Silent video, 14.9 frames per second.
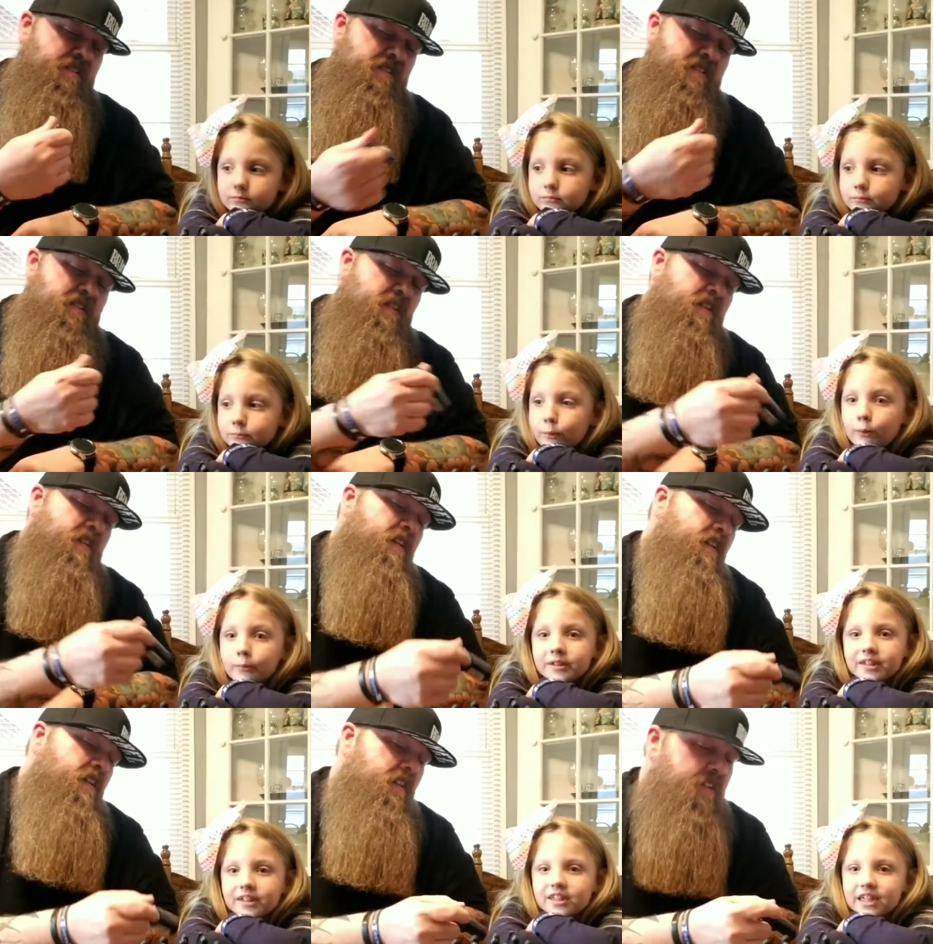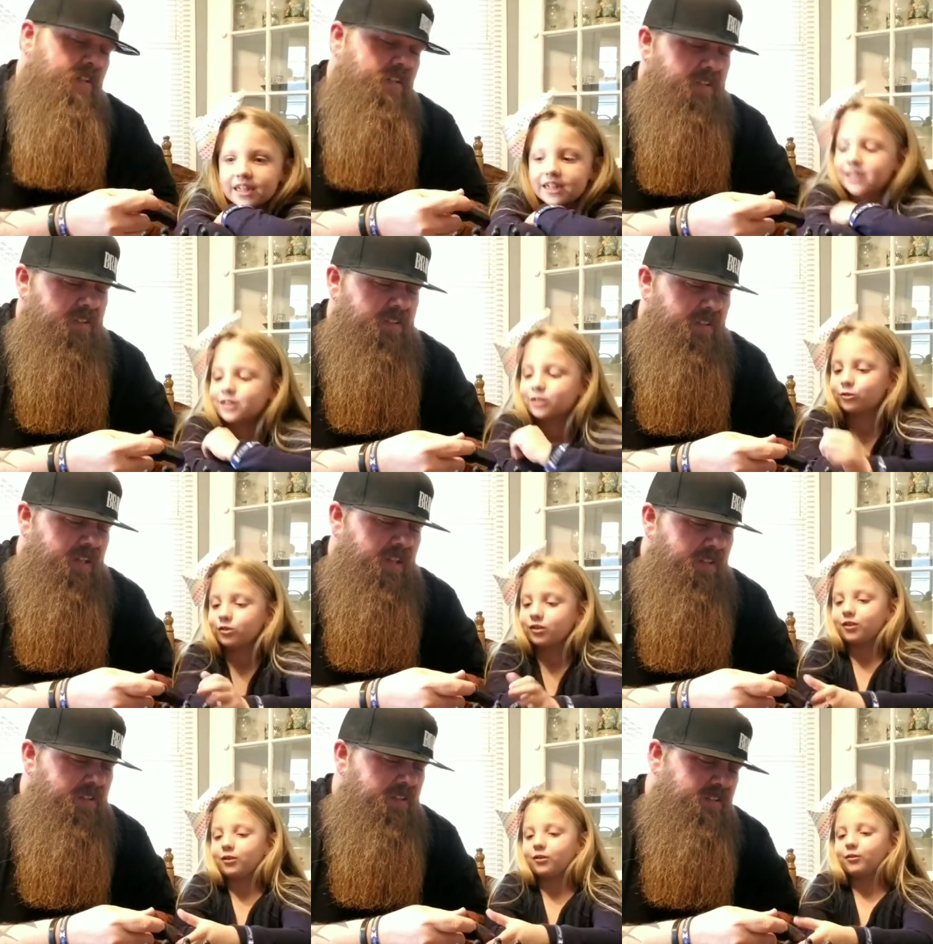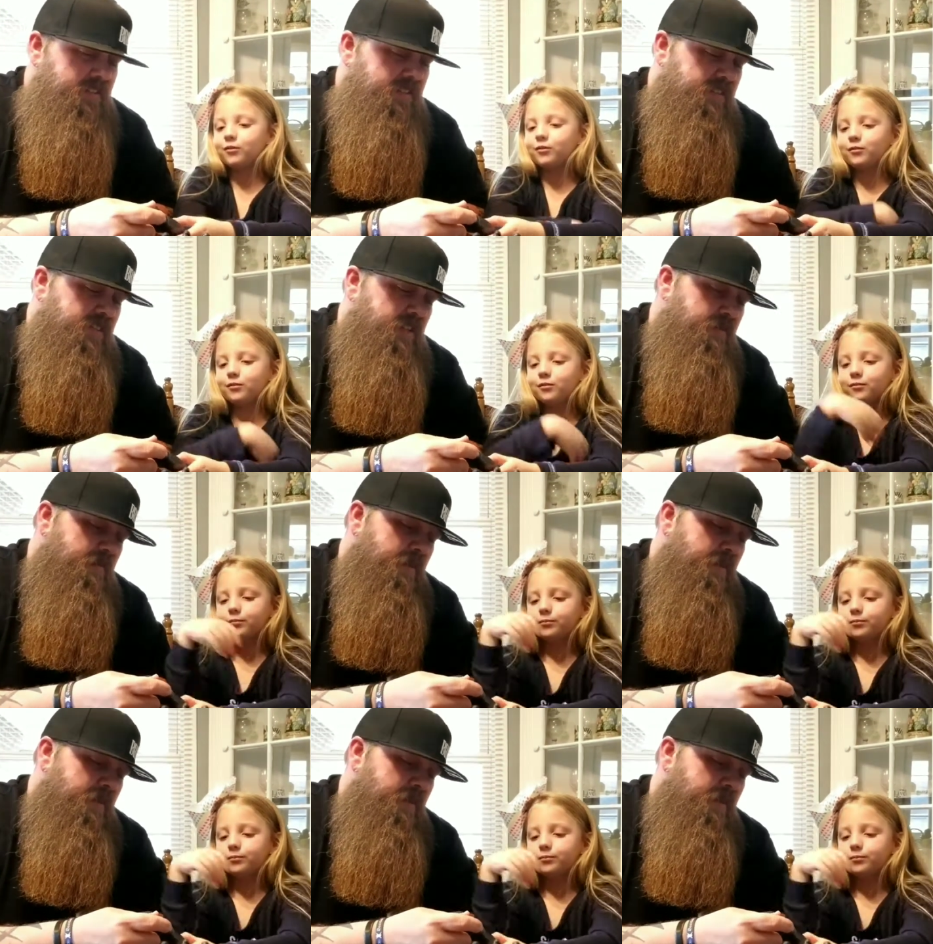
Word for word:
Speaker 1: Mm-hmm. Probably six. Now this is the